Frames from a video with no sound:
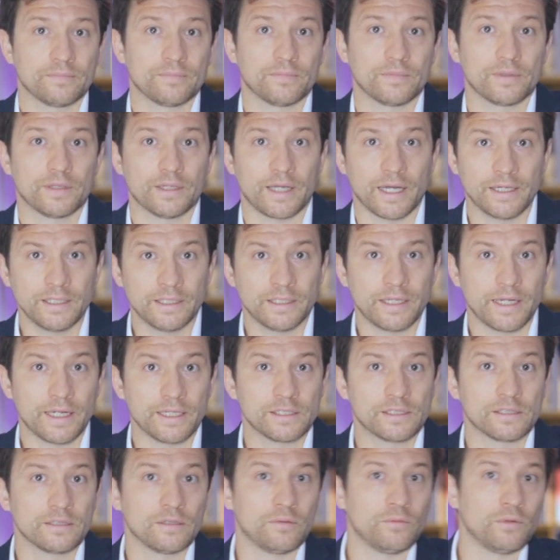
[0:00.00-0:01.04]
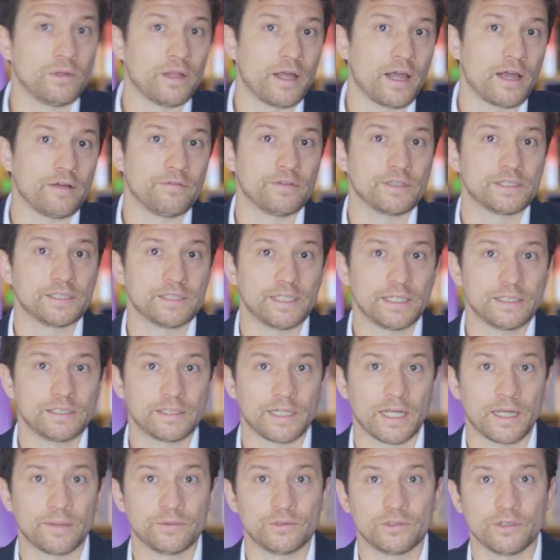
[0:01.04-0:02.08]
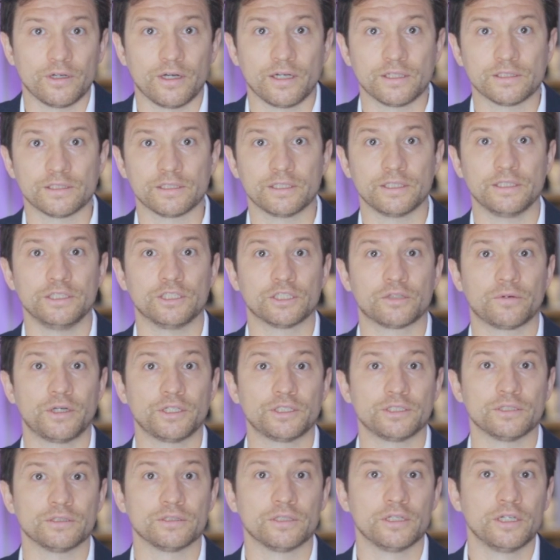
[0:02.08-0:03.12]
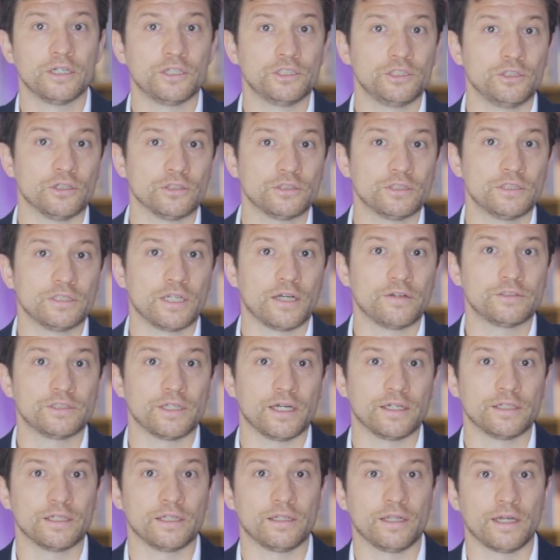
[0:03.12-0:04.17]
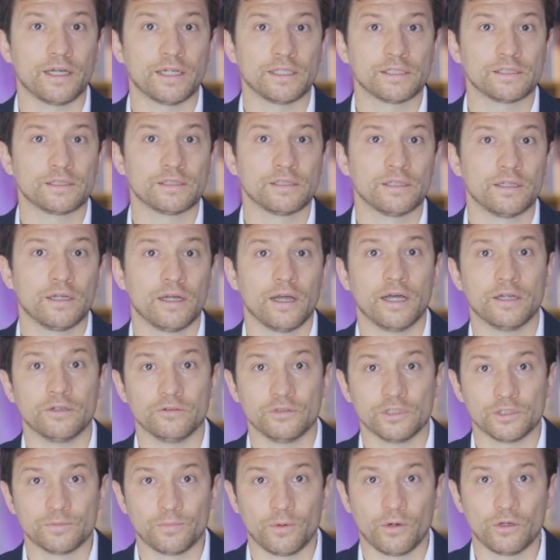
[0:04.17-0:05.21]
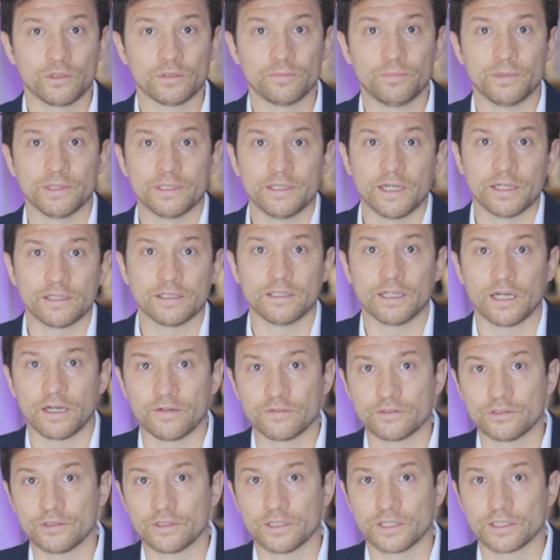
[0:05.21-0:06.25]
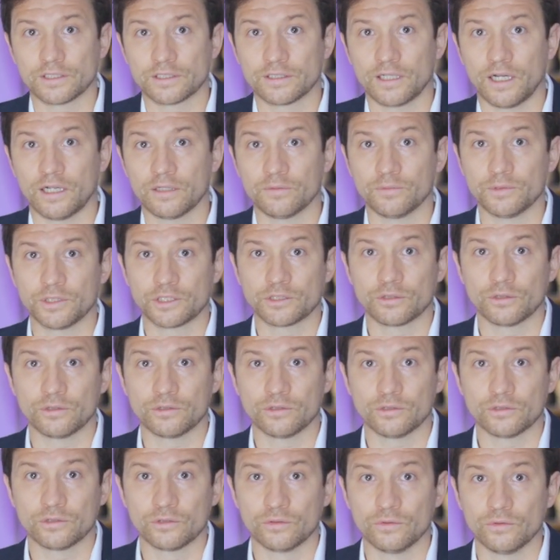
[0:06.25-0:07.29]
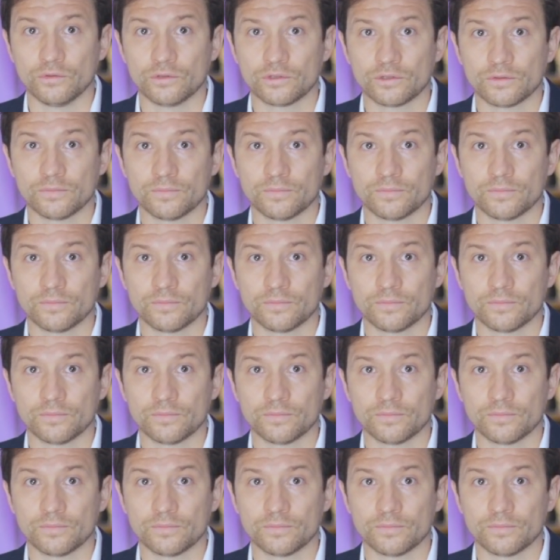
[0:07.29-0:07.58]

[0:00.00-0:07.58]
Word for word: Candidates will have a set time to answer each question, just enough to analyze and respond, but not enough to consult with external tools.